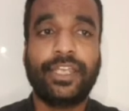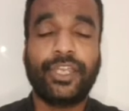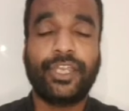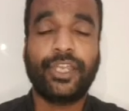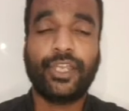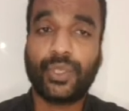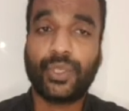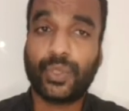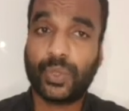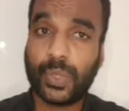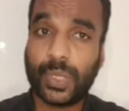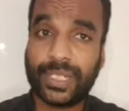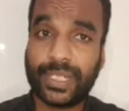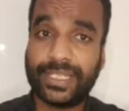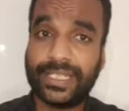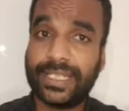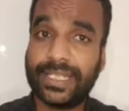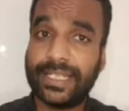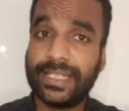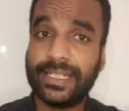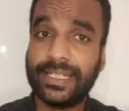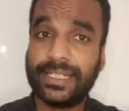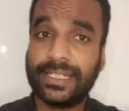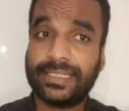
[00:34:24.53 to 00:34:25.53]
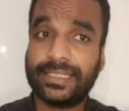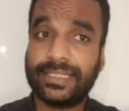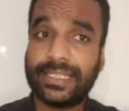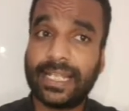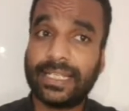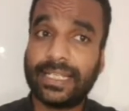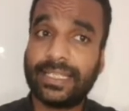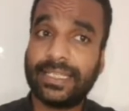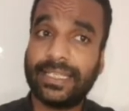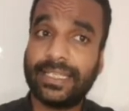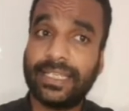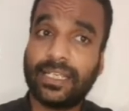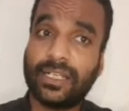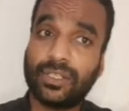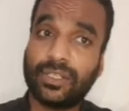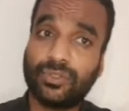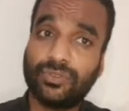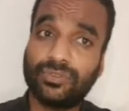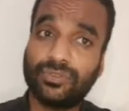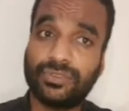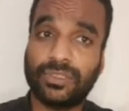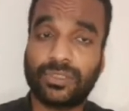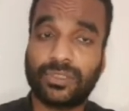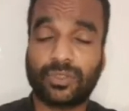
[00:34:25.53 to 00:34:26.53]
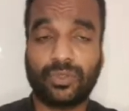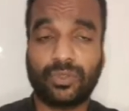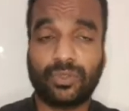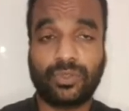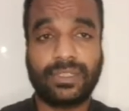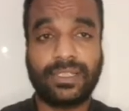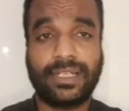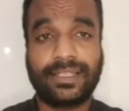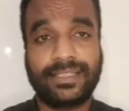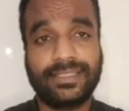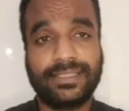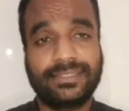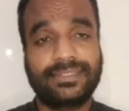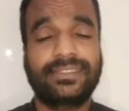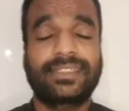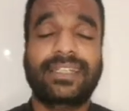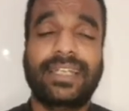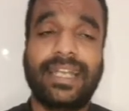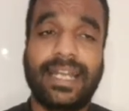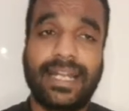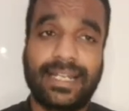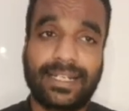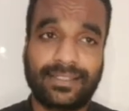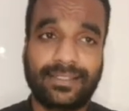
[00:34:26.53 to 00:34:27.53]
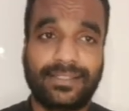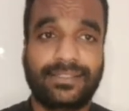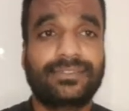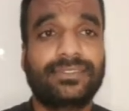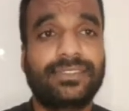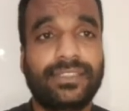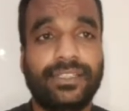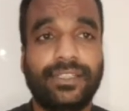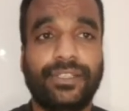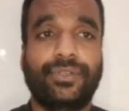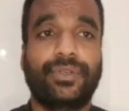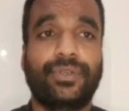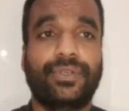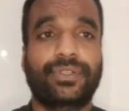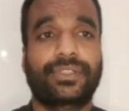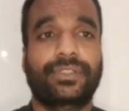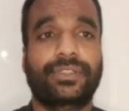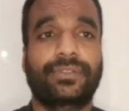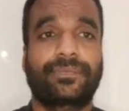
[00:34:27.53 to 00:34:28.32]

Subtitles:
Equating that equal to 0. That is the characteristic equation.